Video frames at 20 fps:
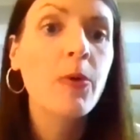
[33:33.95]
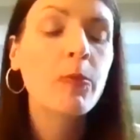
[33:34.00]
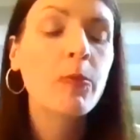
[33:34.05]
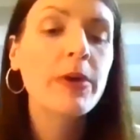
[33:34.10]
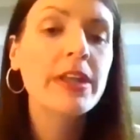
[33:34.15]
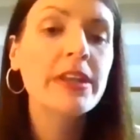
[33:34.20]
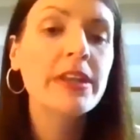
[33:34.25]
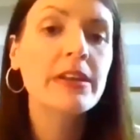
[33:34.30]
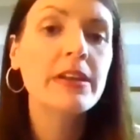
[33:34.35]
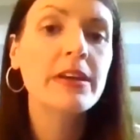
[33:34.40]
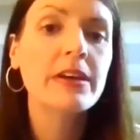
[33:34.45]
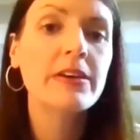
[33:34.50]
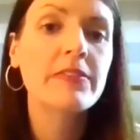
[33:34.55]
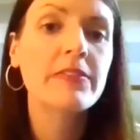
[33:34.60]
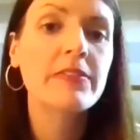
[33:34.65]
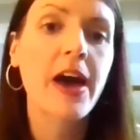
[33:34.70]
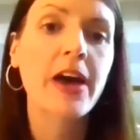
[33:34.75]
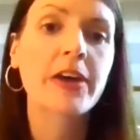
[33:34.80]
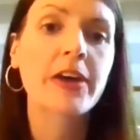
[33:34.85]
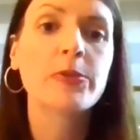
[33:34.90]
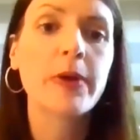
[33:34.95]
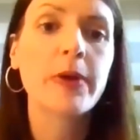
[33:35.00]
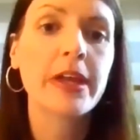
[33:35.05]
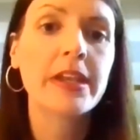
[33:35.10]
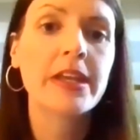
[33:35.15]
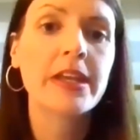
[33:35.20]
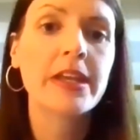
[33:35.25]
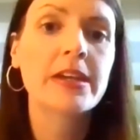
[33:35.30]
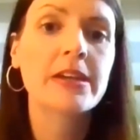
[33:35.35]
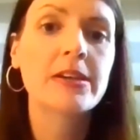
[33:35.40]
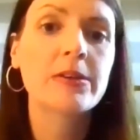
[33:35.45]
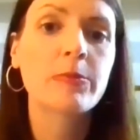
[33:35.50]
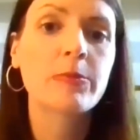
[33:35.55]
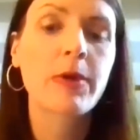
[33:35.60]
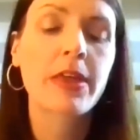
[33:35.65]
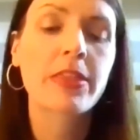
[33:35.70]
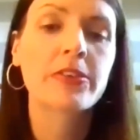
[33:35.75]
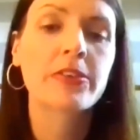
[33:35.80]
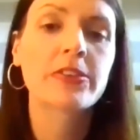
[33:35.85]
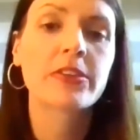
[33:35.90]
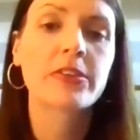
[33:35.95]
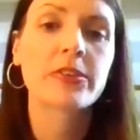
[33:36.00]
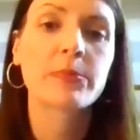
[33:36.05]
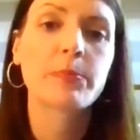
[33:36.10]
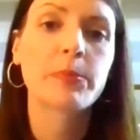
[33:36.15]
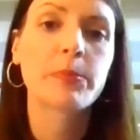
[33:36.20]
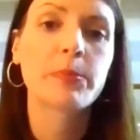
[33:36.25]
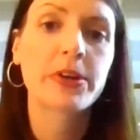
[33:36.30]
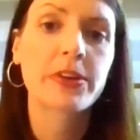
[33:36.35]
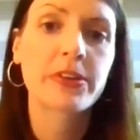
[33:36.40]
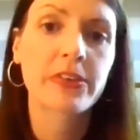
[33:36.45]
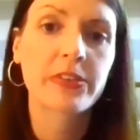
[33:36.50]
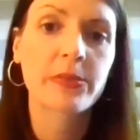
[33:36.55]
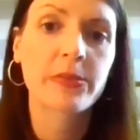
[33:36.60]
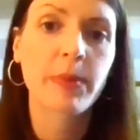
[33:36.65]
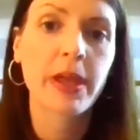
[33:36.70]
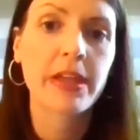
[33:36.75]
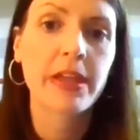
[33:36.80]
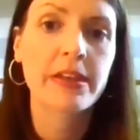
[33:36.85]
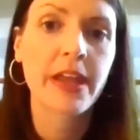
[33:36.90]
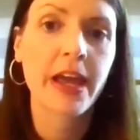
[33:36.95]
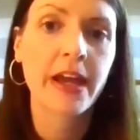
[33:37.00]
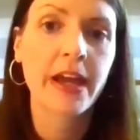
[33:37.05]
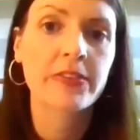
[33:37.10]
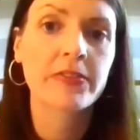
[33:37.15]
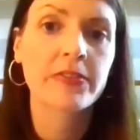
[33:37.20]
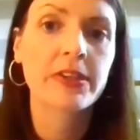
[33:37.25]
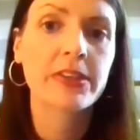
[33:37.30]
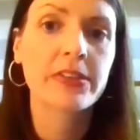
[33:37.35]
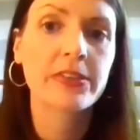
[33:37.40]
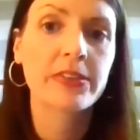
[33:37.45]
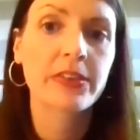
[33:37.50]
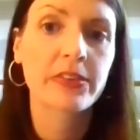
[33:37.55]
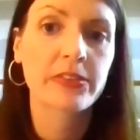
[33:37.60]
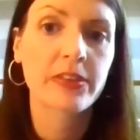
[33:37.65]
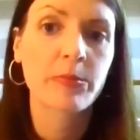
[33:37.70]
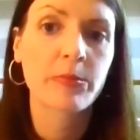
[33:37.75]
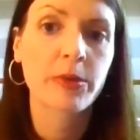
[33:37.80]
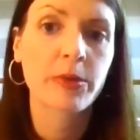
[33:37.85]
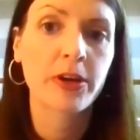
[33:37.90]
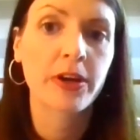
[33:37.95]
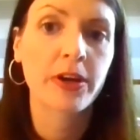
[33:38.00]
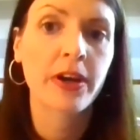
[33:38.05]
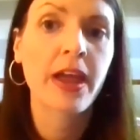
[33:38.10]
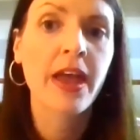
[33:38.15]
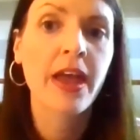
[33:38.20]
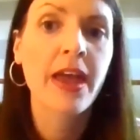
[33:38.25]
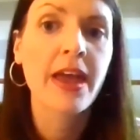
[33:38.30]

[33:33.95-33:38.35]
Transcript: When evaluating whether to participate in activities this summer,